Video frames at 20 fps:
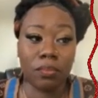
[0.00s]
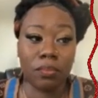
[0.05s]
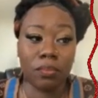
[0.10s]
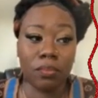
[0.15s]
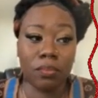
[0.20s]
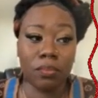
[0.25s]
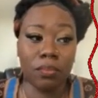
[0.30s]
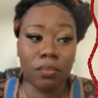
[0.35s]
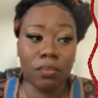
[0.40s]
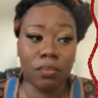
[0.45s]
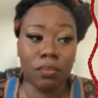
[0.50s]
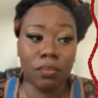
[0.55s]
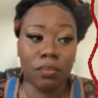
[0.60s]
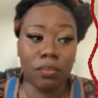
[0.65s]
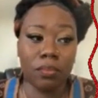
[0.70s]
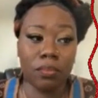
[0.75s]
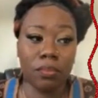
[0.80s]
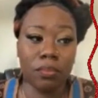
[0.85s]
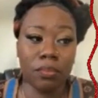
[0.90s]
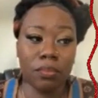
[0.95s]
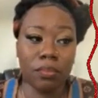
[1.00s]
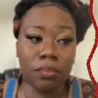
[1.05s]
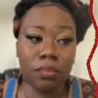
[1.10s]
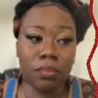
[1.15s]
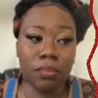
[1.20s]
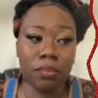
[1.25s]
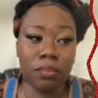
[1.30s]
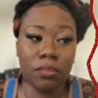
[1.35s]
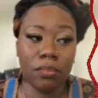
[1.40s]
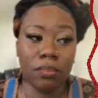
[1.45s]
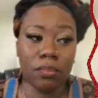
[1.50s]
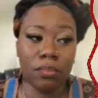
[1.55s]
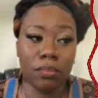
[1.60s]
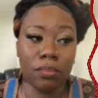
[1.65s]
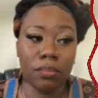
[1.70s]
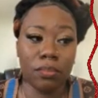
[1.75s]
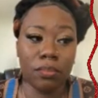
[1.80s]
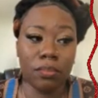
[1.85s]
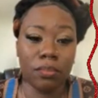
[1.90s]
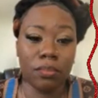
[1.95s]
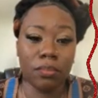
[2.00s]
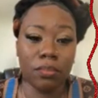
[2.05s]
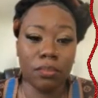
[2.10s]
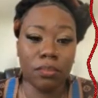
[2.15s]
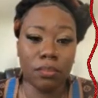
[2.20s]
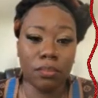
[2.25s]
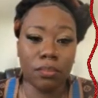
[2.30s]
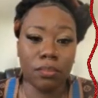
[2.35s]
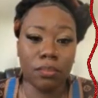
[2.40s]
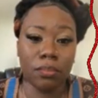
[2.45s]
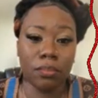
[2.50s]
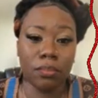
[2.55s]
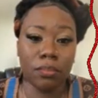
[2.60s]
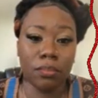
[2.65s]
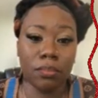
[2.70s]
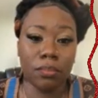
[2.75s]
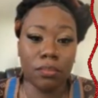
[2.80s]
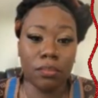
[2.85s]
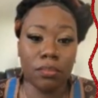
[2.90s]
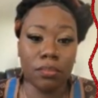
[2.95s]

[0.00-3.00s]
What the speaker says: [no speech]